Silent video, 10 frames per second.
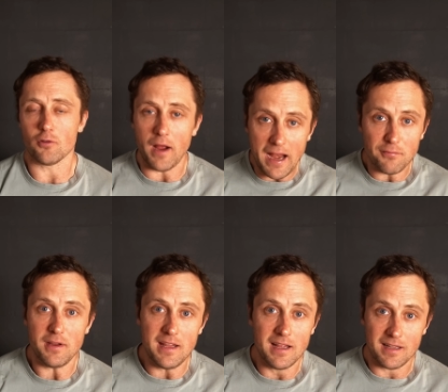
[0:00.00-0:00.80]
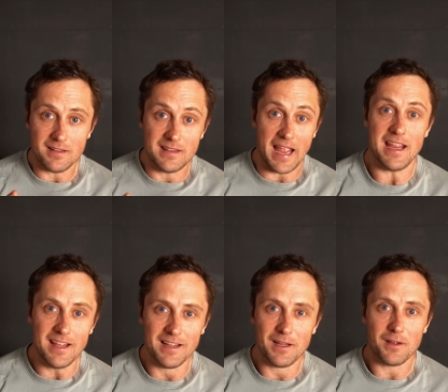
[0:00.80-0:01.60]
So every
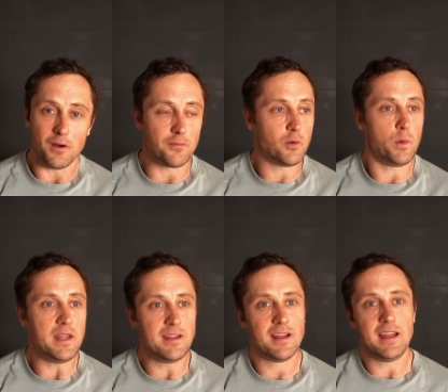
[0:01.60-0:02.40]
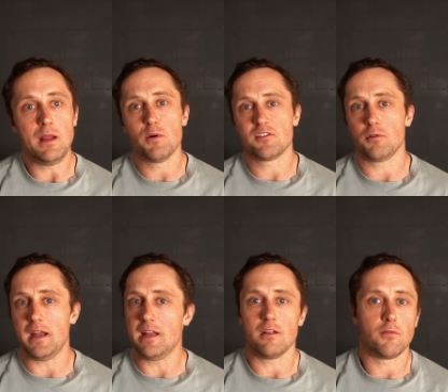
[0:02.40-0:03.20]
day of the week, he was
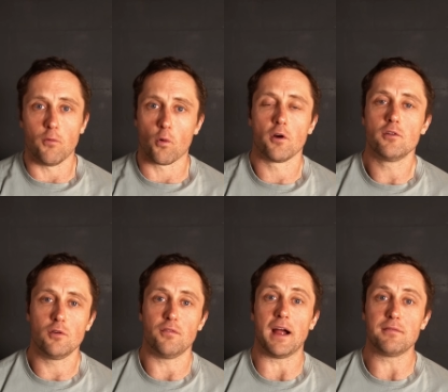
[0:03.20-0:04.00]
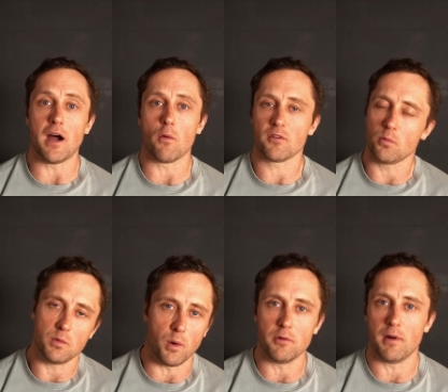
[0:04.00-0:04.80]
training 4 to 5 hours
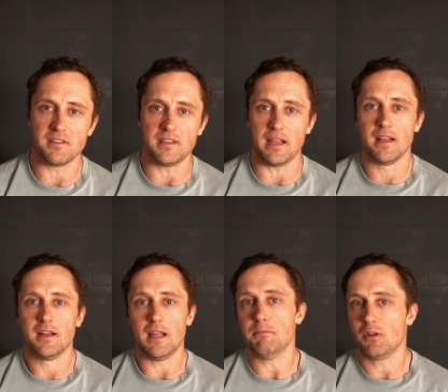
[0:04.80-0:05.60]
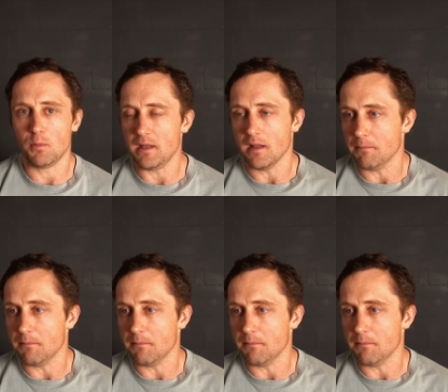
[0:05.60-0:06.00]
with one rest day in between.